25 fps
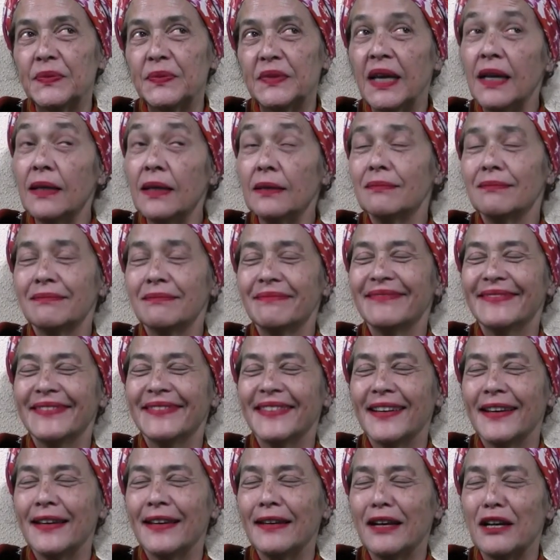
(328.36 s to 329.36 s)
yeah,
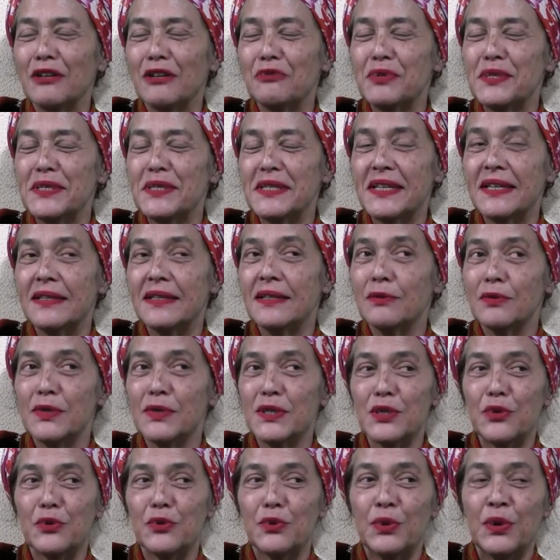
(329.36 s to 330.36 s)
I would say there
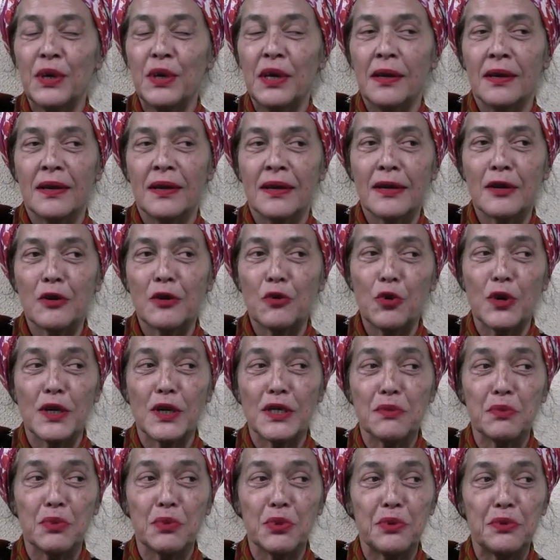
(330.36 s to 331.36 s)
is an
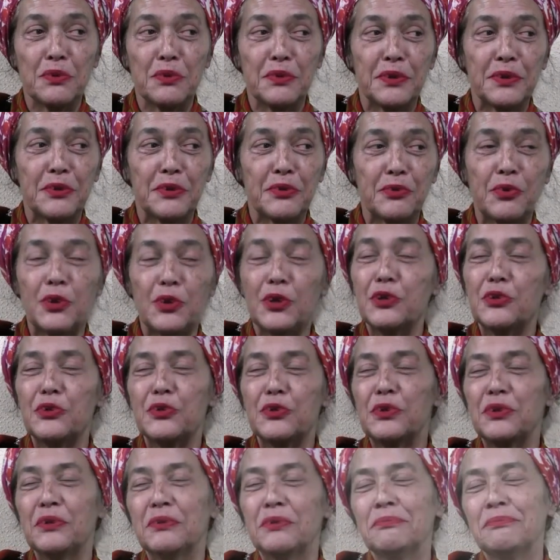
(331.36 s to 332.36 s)
incredible work to